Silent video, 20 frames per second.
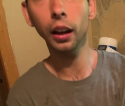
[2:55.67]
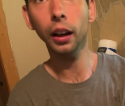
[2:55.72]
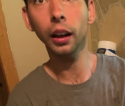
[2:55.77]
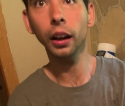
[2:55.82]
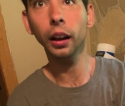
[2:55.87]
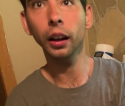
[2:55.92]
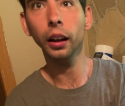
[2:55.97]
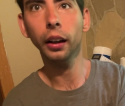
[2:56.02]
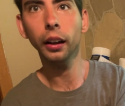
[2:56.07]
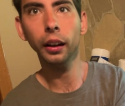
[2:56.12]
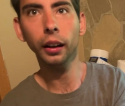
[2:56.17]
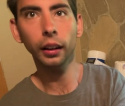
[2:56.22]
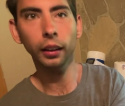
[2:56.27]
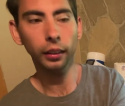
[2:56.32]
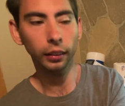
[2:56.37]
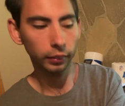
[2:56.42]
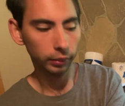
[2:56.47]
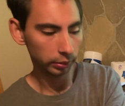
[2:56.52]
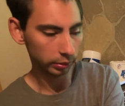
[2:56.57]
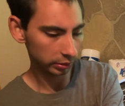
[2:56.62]

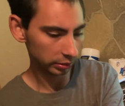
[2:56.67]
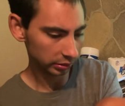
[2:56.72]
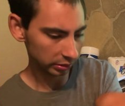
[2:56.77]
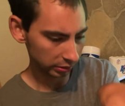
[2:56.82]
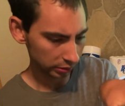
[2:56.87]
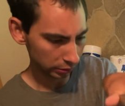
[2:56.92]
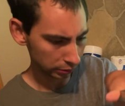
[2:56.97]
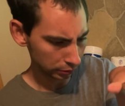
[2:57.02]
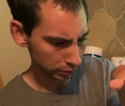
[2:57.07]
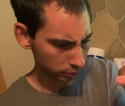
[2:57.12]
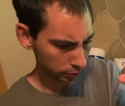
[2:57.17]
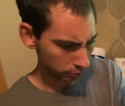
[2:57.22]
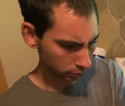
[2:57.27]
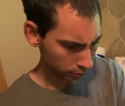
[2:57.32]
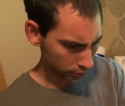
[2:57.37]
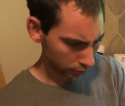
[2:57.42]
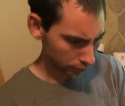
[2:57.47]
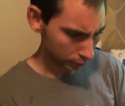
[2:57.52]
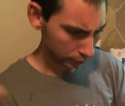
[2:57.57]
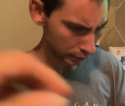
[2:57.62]
[no speech]